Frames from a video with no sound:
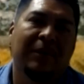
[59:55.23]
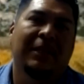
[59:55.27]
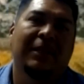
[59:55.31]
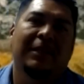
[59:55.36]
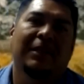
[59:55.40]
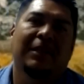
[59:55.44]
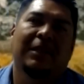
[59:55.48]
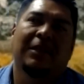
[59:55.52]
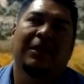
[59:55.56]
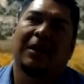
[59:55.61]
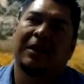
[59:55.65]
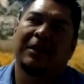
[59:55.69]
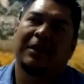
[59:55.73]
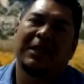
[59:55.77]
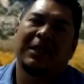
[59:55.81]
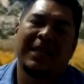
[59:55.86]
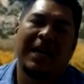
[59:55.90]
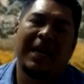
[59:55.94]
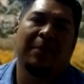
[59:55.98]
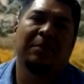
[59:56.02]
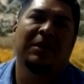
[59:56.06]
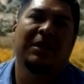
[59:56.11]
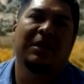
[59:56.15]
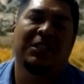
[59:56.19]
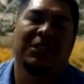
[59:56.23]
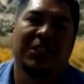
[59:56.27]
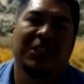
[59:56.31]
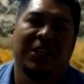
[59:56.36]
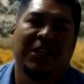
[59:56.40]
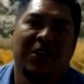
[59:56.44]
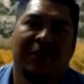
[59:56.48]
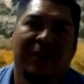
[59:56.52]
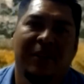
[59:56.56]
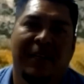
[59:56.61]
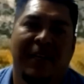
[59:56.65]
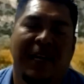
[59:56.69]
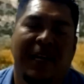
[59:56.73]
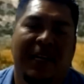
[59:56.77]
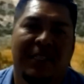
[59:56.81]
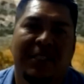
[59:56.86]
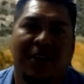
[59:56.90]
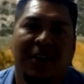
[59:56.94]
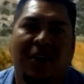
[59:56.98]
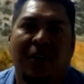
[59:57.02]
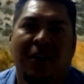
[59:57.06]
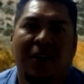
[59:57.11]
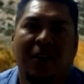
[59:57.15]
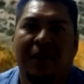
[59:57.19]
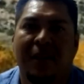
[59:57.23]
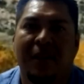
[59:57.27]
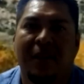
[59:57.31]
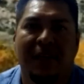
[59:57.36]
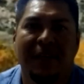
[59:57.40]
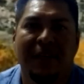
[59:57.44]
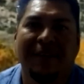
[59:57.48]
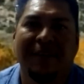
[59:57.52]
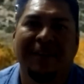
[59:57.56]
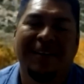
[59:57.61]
and a lot of things happened in jail that I saw, like